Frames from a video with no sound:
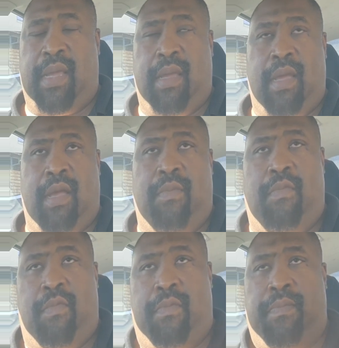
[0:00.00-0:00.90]

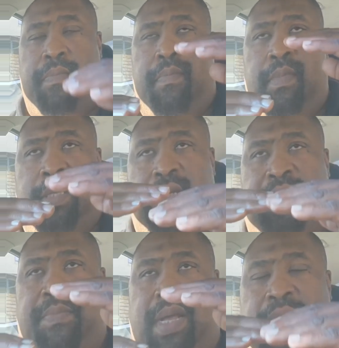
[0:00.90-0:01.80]
um,
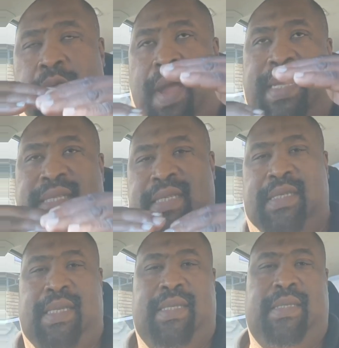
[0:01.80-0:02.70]
systemically racist
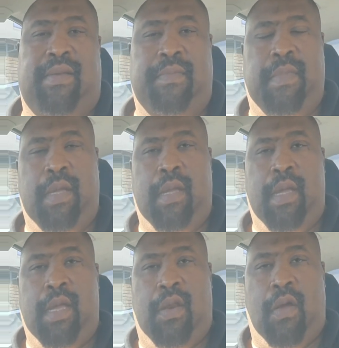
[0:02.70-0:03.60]
system
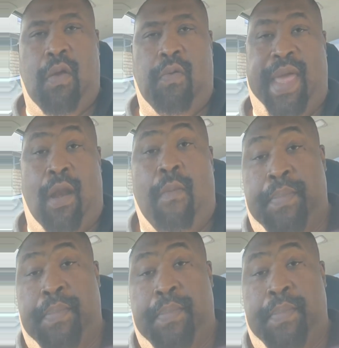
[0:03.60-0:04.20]
you know that are